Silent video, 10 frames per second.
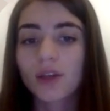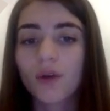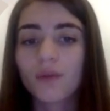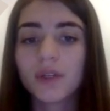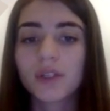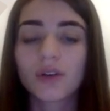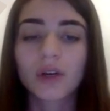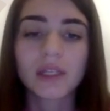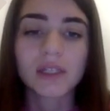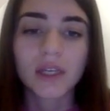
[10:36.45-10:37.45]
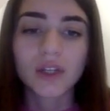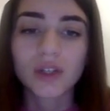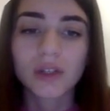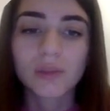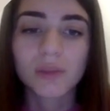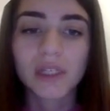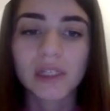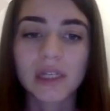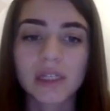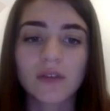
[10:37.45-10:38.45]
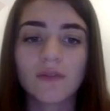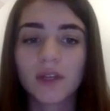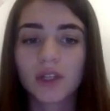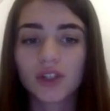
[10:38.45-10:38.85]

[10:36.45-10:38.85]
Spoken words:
of these organizations' business and financial